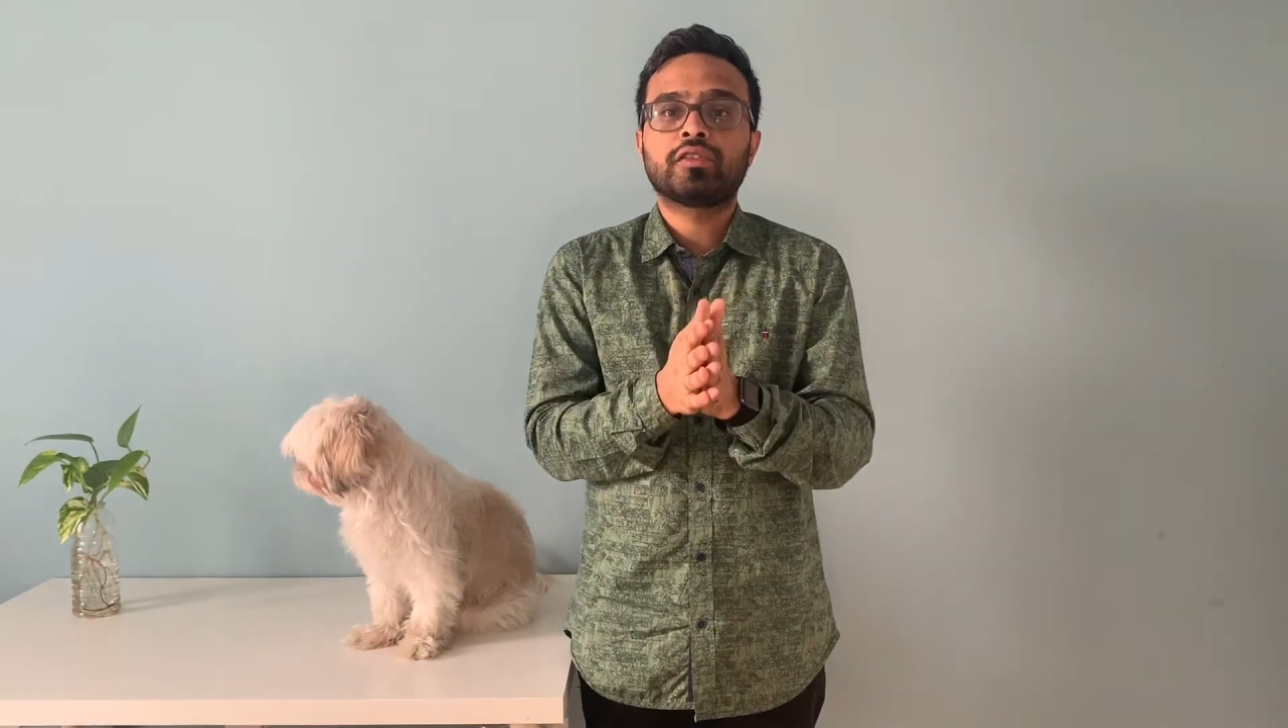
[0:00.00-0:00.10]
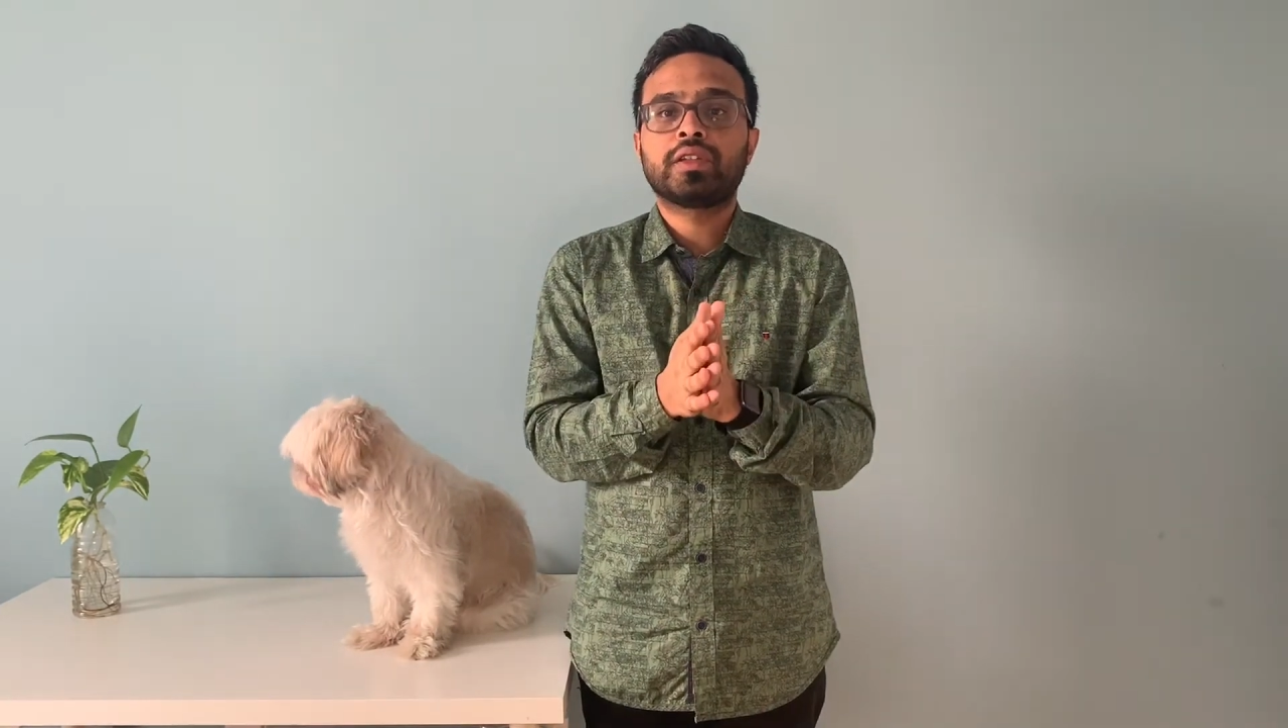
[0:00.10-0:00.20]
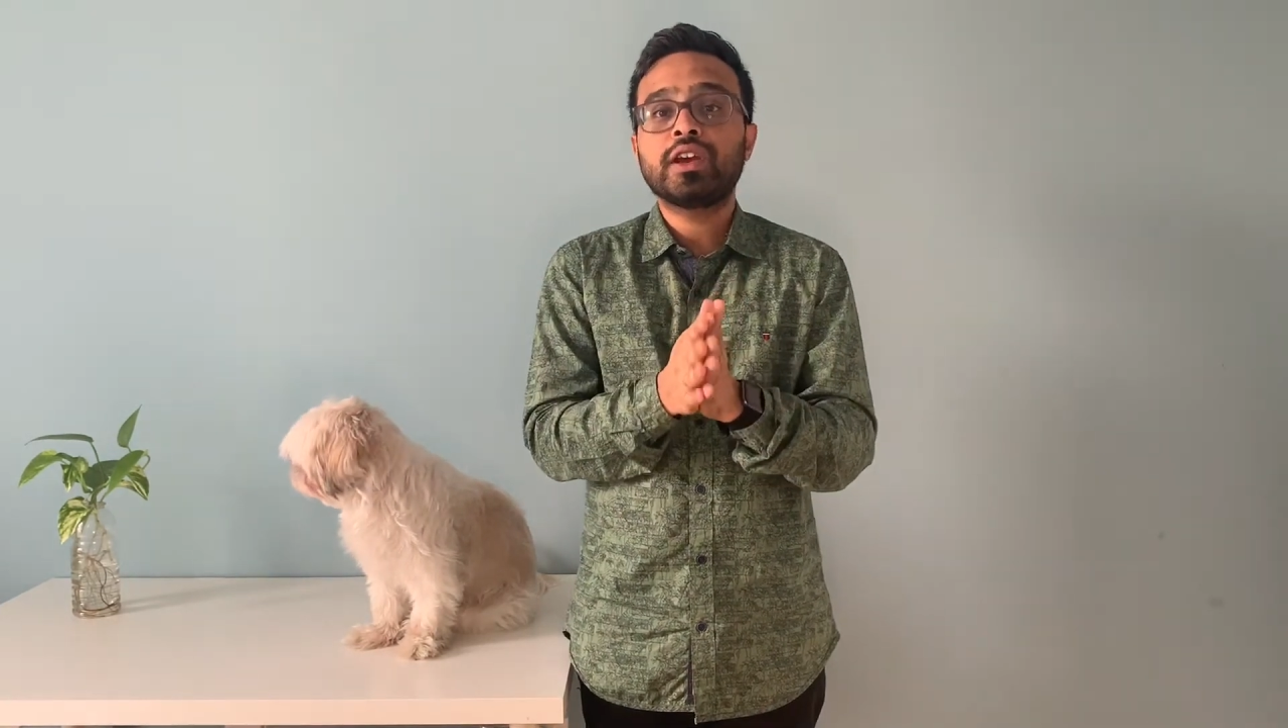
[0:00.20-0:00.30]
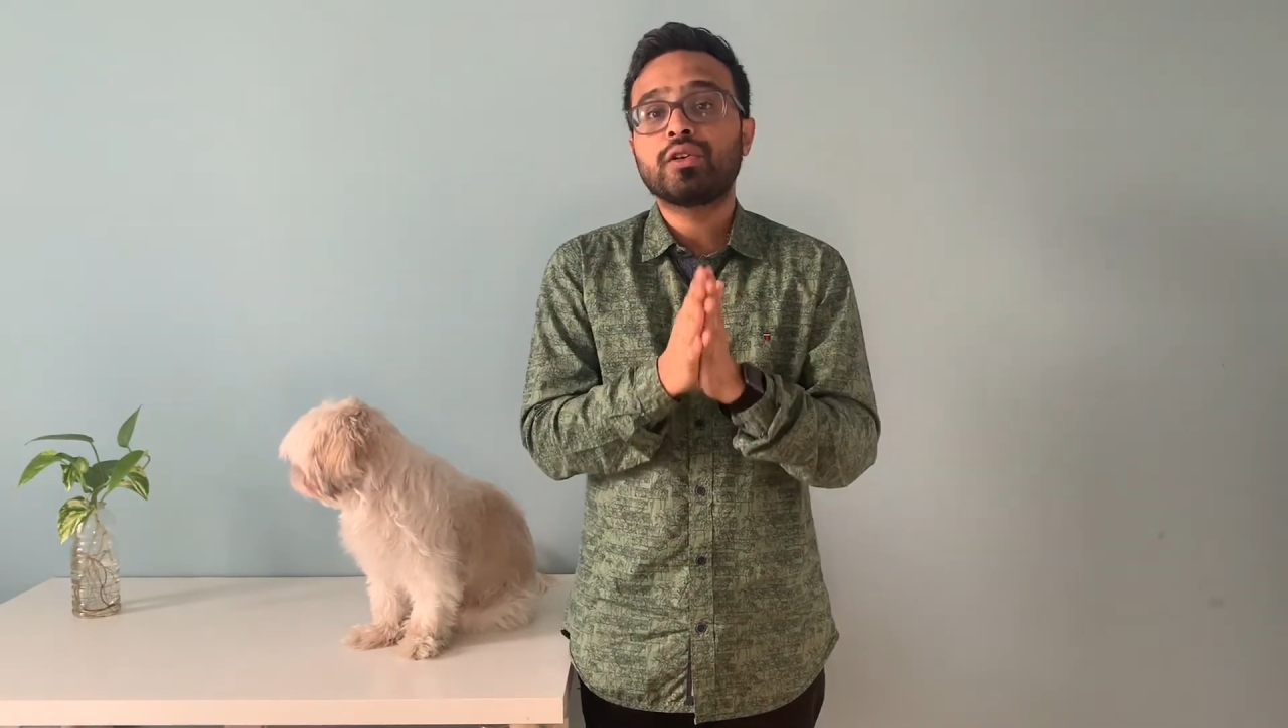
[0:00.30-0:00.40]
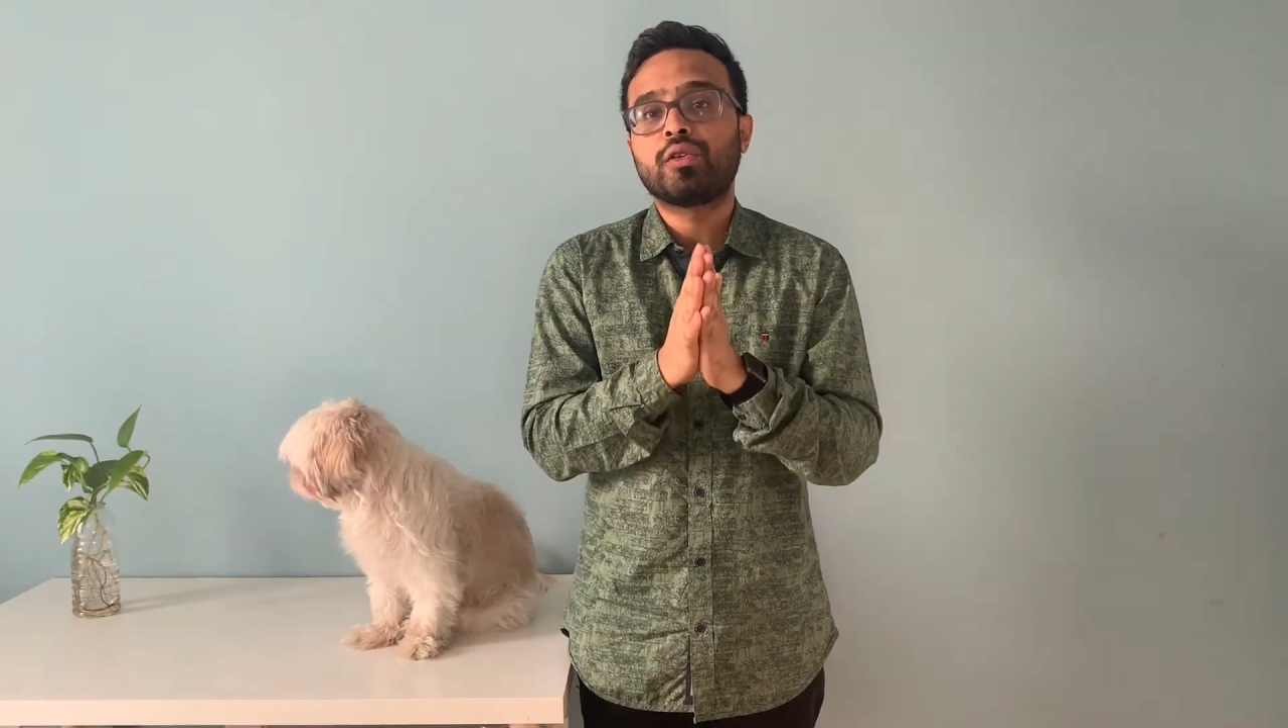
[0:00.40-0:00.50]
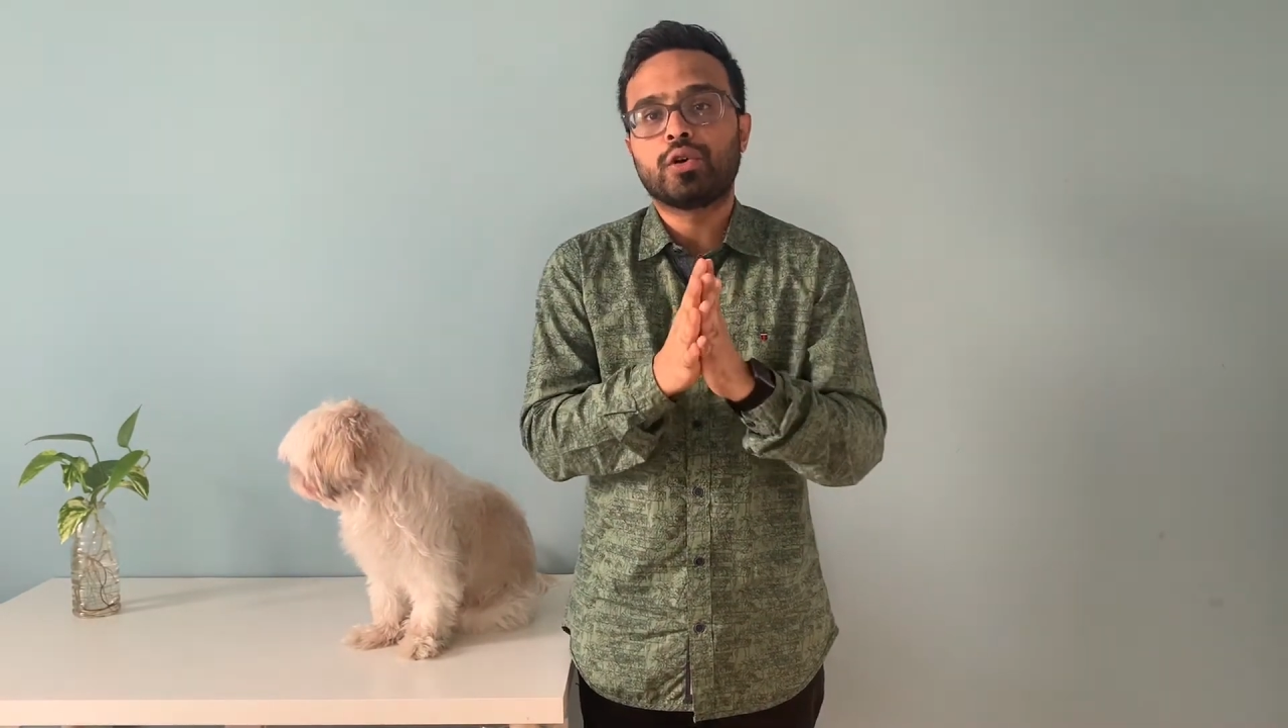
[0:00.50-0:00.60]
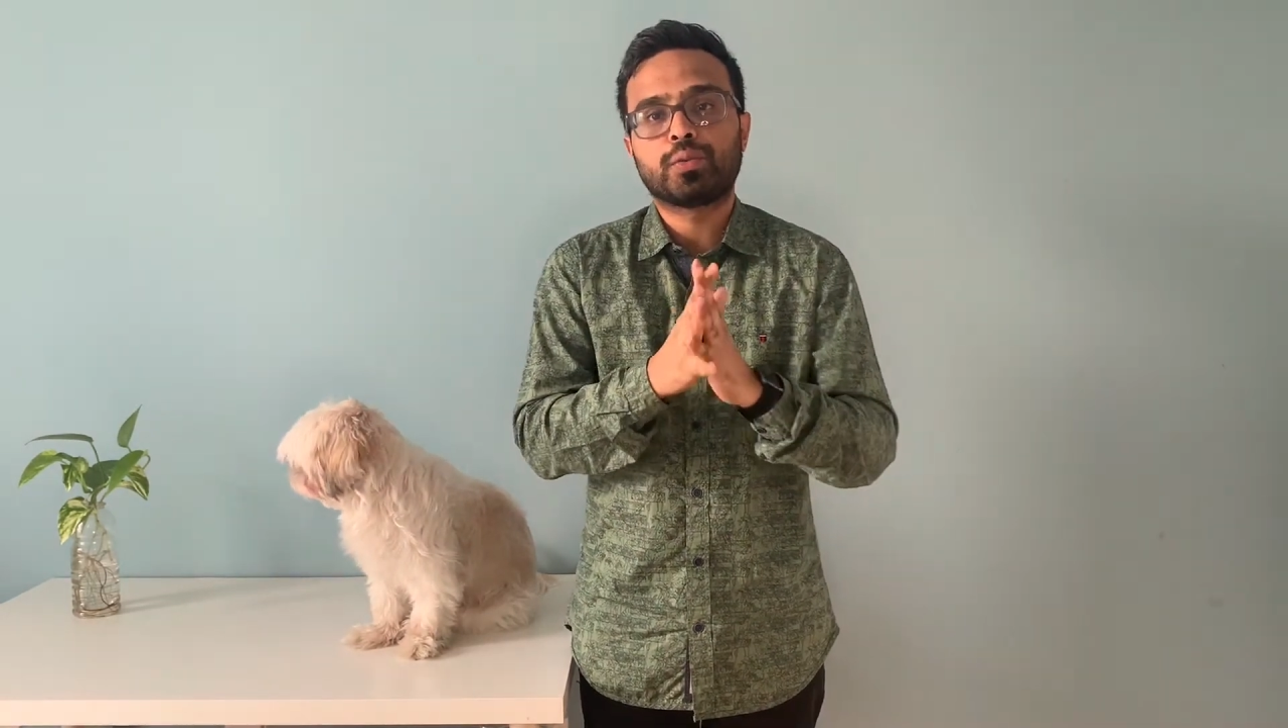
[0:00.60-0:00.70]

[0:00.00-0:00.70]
their go-to